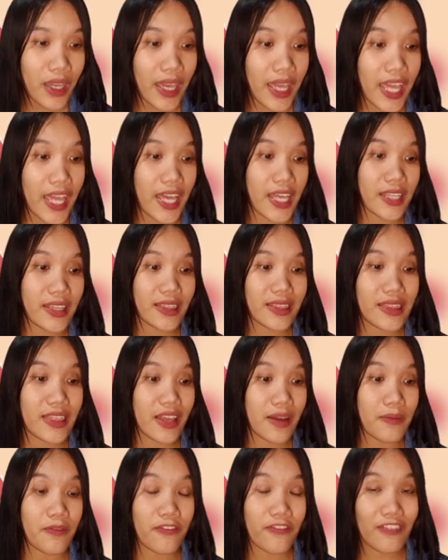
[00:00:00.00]
and
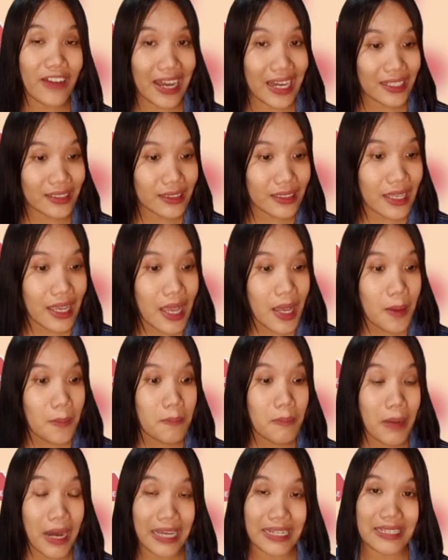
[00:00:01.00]
the fat
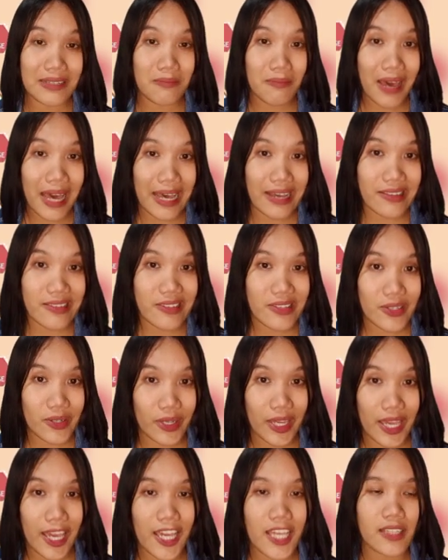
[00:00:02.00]
body mass.
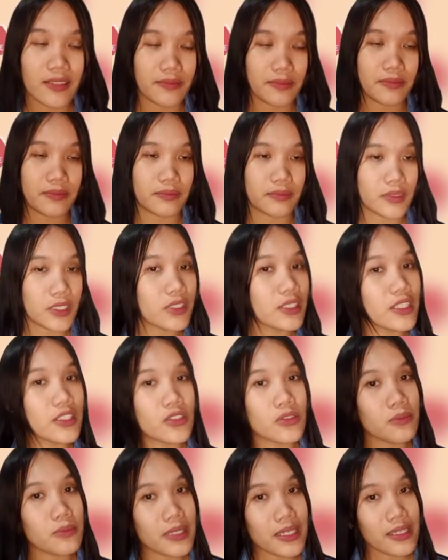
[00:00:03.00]
Okay, you
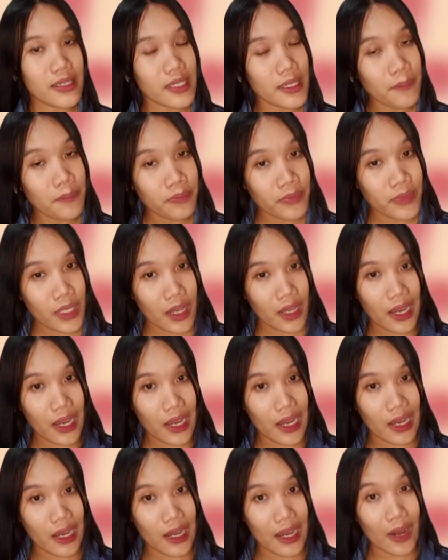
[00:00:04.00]
need to be
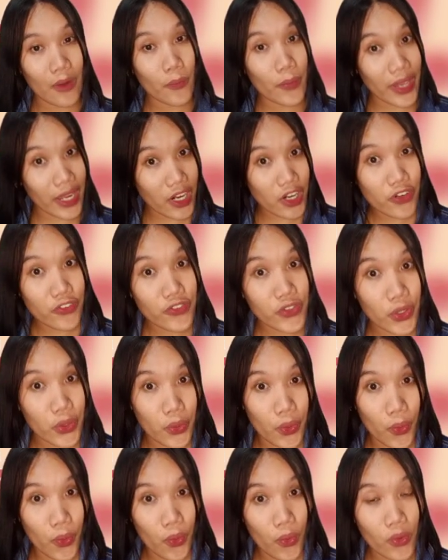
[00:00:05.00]
uh, aware of your
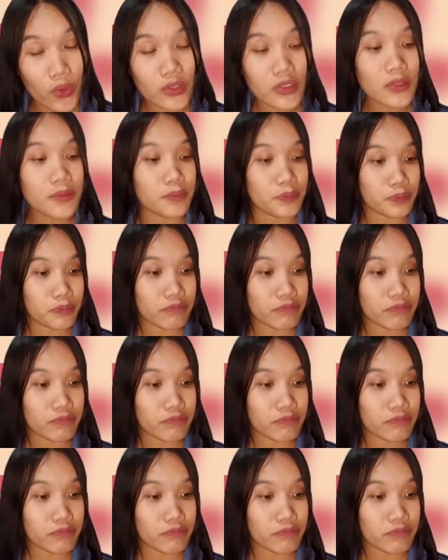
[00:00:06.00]
own